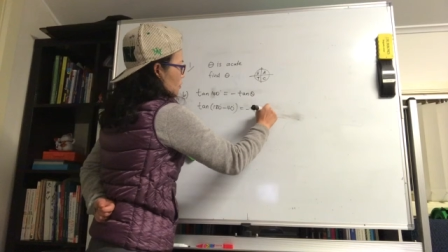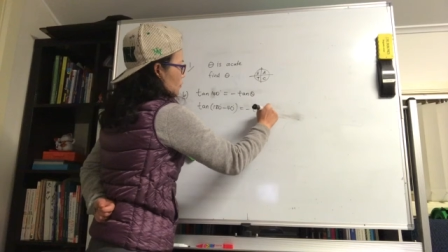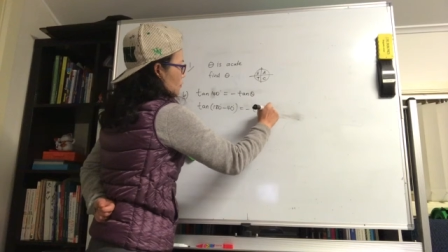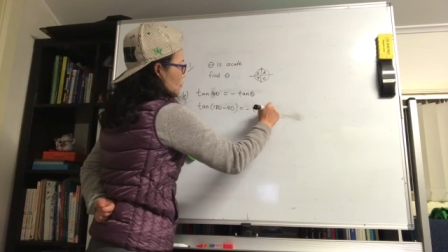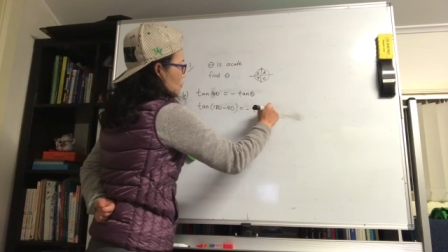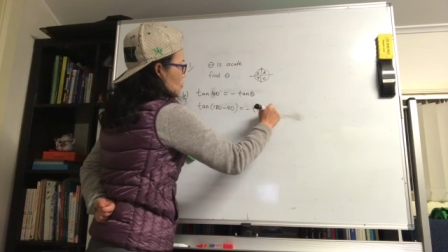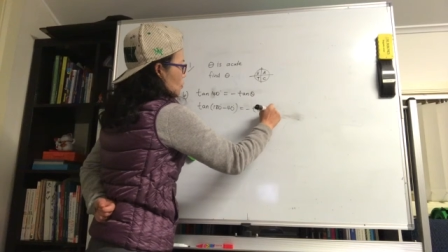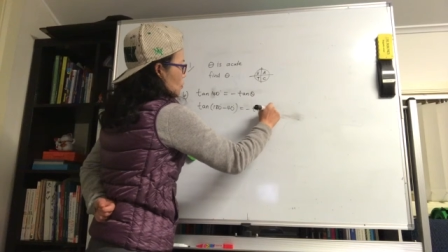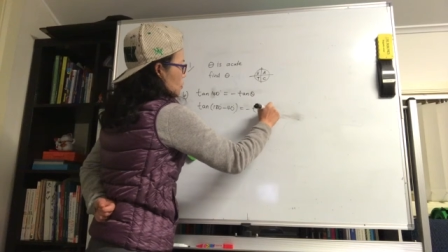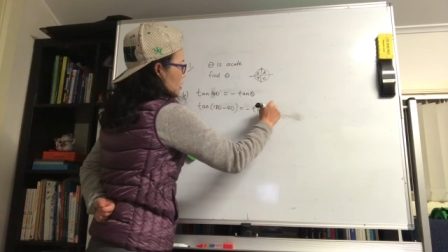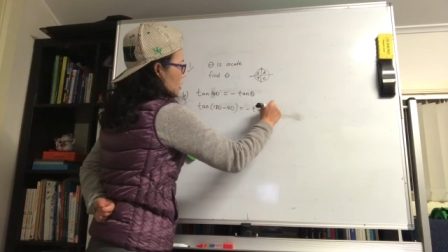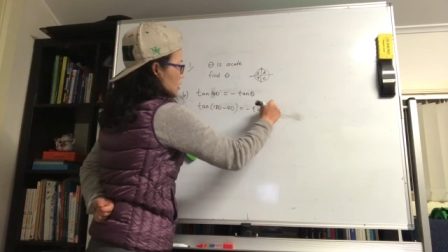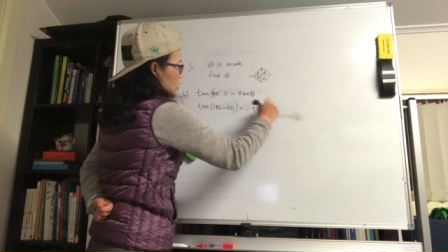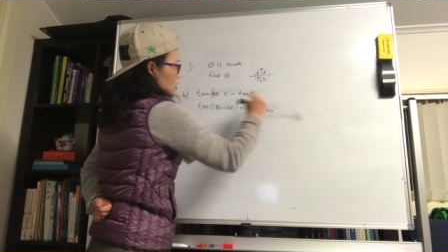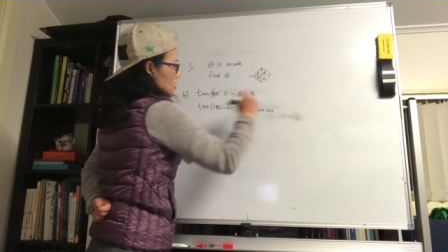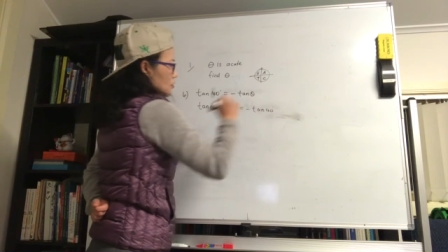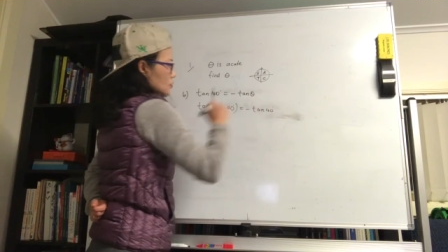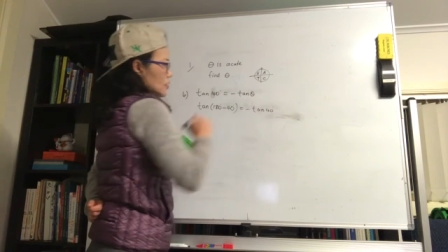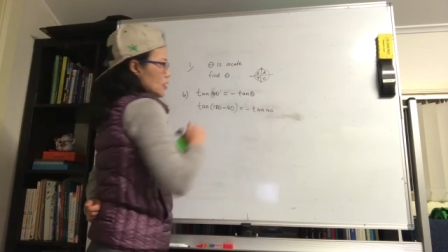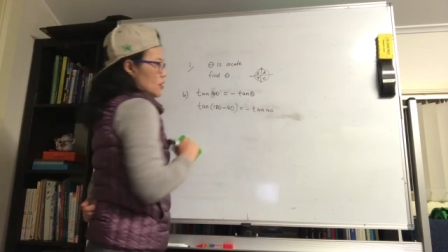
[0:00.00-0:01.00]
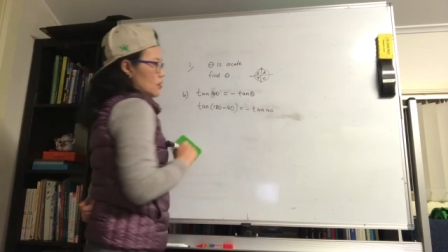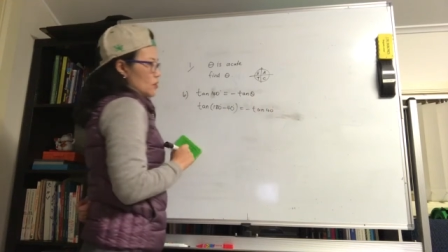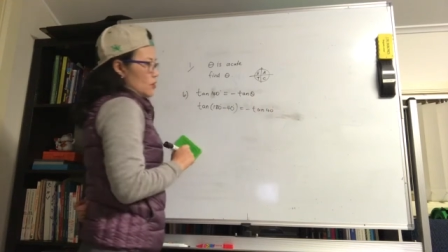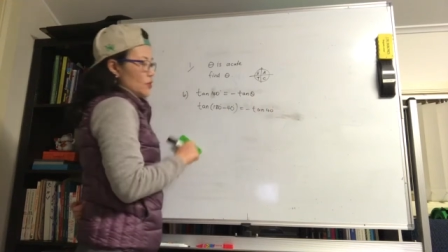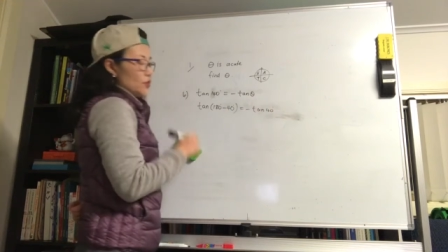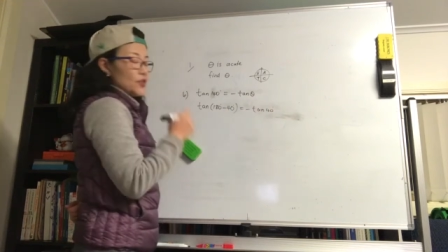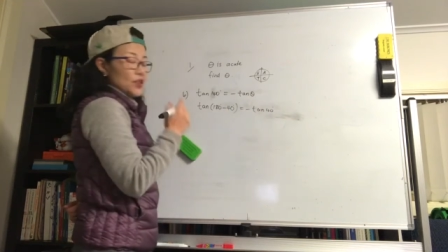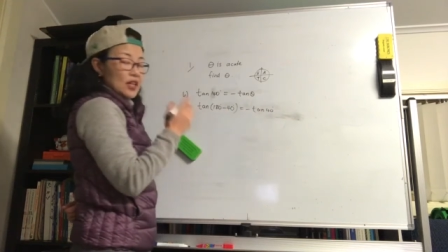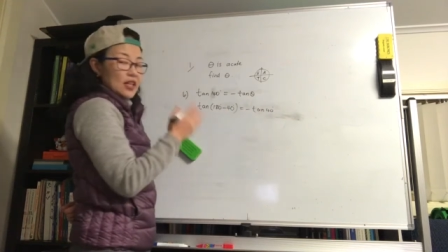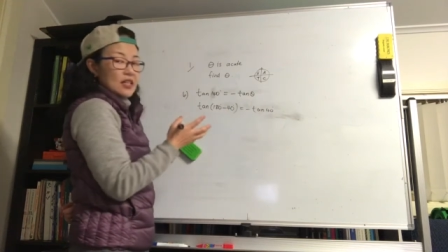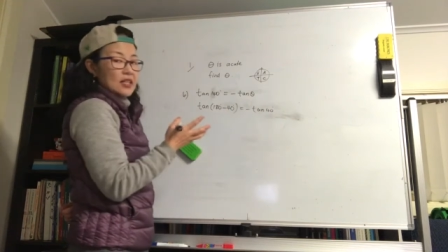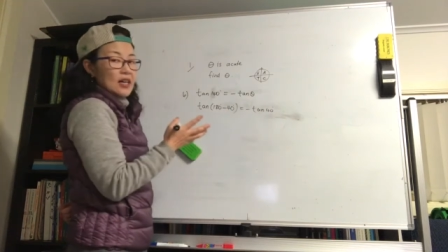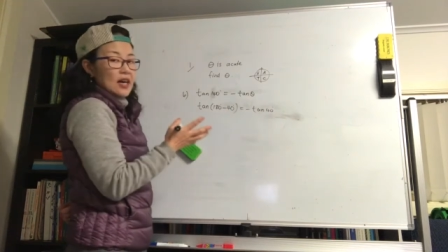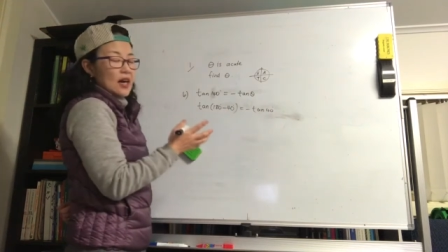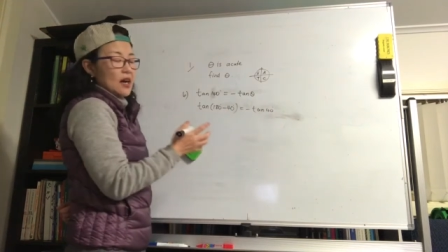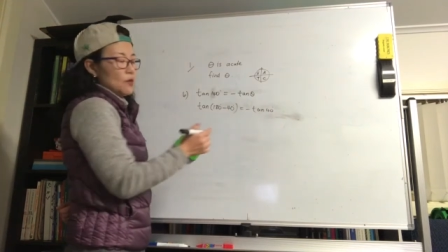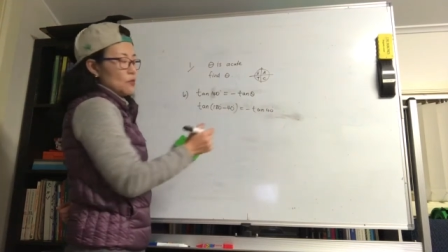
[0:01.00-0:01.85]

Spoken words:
40 degrees. So theta